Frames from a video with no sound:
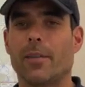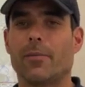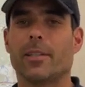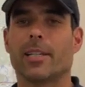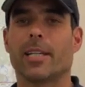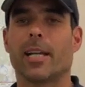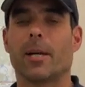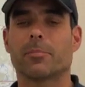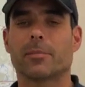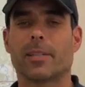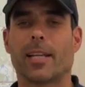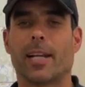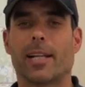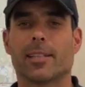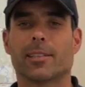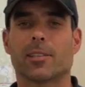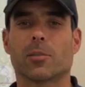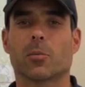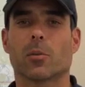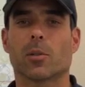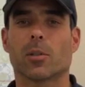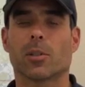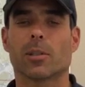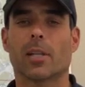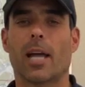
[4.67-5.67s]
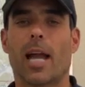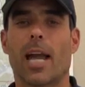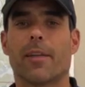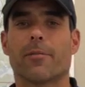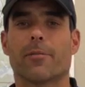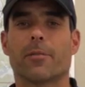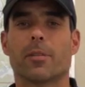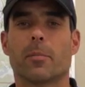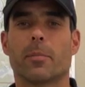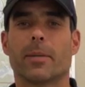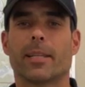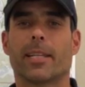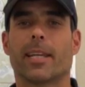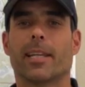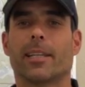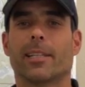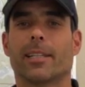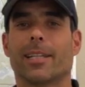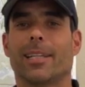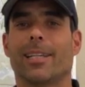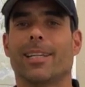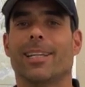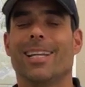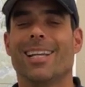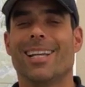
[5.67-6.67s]
evening update, as it were, live from the
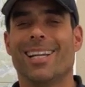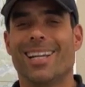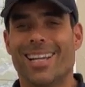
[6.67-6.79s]
McKinley